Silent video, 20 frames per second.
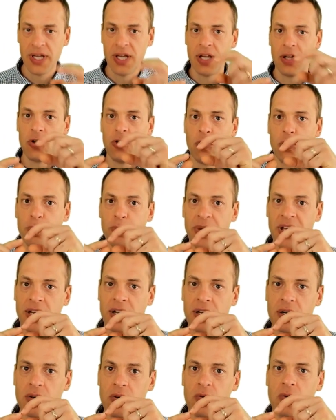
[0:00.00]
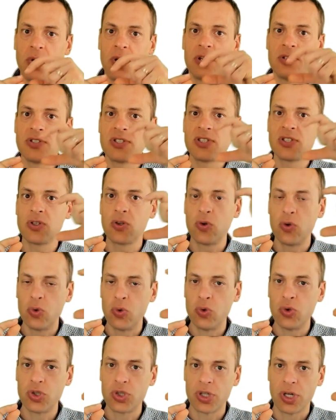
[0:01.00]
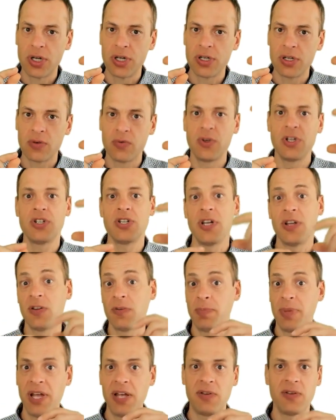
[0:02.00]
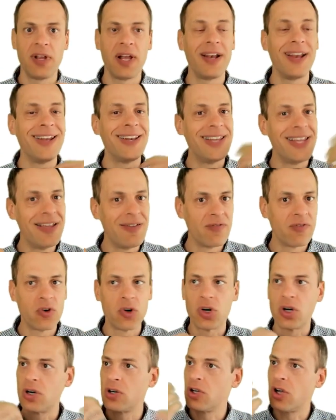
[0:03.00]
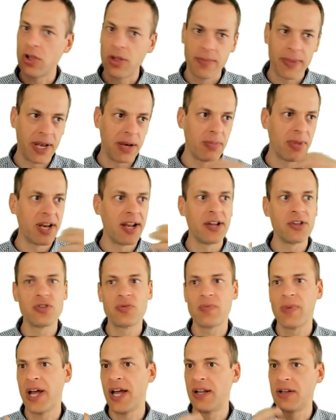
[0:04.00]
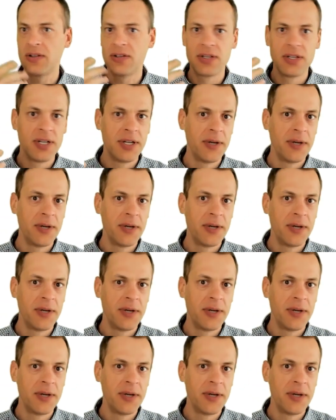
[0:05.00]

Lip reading: you pick one solution, which is basically teamwork, document management,